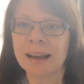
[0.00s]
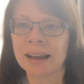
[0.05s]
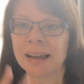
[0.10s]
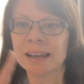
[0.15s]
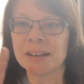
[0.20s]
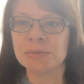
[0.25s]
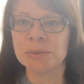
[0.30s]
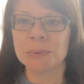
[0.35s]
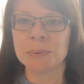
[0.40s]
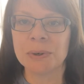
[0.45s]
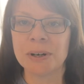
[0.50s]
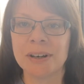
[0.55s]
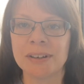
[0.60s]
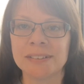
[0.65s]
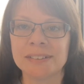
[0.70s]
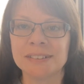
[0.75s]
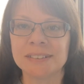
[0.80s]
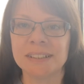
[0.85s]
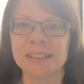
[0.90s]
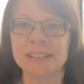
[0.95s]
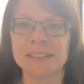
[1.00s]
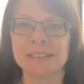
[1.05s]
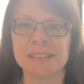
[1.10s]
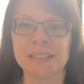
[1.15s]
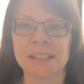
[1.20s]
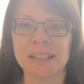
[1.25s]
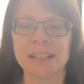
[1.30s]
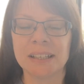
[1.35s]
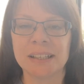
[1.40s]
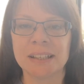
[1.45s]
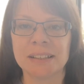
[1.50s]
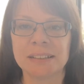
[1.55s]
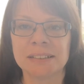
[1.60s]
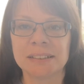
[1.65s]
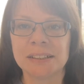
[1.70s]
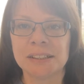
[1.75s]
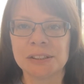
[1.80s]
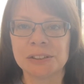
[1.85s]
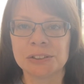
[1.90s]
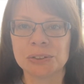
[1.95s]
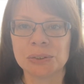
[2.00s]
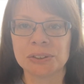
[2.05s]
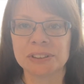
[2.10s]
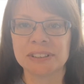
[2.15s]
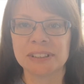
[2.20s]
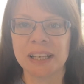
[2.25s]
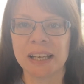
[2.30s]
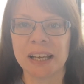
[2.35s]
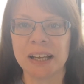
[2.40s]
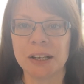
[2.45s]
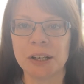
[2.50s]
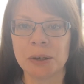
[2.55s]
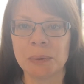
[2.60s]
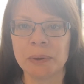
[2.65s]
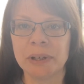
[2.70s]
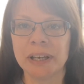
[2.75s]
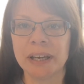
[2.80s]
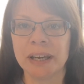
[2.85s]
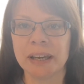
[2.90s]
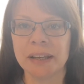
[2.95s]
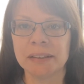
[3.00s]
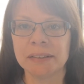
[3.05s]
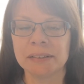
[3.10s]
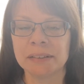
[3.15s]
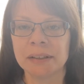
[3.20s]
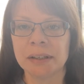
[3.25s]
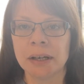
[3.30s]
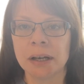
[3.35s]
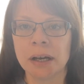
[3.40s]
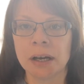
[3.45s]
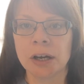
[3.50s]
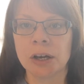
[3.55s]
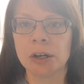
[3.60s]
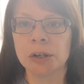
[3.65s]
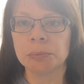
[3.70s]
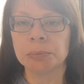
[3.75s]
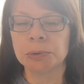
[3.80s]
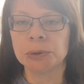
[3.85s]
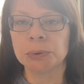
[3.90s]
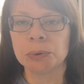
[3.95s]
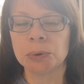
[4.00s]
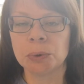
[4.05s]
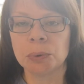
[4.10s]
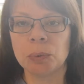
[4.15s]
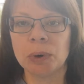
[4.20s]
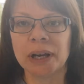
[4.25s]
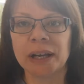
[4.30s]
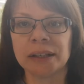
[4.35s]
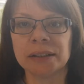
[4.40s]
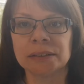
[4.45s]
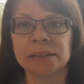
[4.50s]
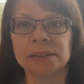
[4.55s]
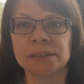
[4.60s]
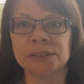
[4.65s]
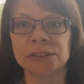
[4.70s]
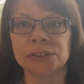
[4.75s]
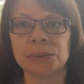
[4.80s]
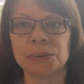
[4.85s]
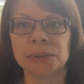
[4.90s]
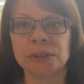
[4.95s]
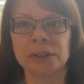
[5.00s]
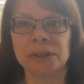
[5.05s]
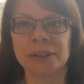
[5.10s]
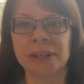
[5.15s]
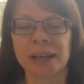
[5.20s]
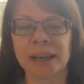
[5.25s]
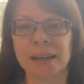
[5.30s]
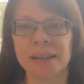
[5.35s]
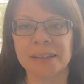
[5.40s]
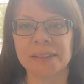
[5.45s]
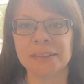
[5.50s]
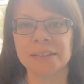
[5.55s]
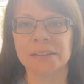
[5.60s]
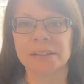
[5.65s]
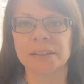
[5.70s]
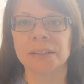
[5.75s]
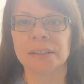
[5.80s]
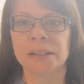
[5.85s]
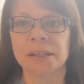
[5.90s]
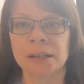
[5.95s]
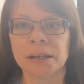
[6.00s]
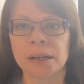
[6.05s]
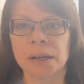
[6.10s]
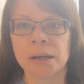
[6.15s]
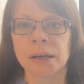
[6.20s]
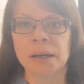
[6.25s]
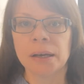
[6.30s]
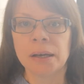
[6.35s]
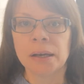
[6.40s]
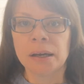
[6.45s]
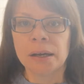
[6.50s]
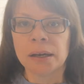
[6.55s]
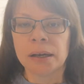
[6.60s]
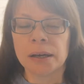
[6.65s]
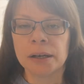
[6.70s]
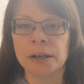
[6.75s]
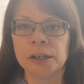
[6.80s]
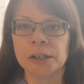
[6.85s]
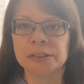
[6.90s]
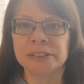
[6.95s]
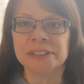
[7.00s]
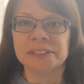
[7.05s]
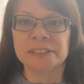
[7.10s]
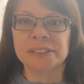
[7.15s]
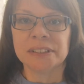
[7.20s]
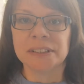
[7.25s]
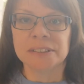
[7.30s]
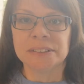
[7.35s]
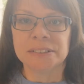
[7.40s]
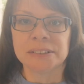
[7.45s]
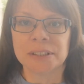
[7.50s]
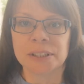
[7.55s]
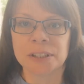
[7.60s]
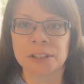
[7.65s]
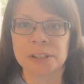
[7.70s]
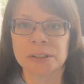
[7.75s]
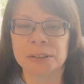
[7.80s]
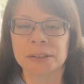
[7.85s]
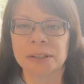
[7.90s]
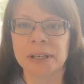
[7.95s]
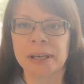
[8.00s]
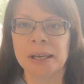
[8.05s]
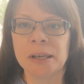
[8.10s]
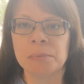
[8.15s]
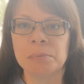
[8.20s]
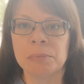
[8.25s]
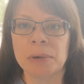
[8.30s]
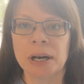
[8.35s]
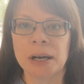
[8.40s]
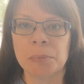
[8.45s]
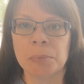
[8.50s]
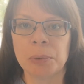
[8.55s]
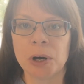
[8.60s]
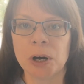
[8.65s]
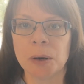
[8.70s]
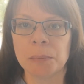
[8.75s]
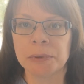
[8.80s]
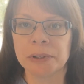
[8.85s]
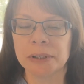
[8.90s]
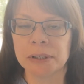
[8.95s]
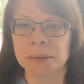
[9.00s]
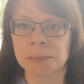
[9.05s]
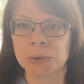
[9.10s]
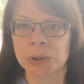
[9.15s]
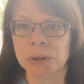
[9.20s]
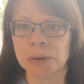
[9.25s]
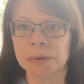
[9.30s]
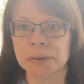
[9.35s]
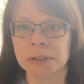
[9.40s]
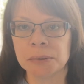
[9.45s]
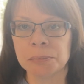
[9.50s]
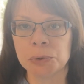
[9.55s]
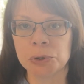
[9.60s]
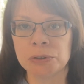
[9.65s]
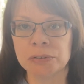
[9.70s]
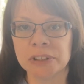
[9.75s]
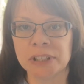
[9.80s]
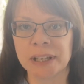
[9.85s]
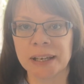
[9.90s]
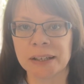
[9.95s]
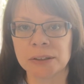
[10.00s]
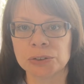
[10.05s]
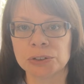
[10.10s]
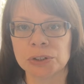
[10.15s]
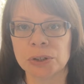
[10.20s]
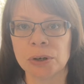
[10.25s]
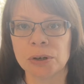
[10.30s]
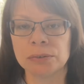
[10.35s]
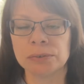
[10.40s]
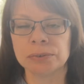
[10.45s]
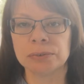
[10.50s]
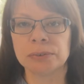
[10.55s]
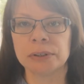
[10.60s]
Hi everyone, it's Lisa here. Sort of say hello again. I hope you're all well and doing okay. This is in my apartment that I'm currently moving out of.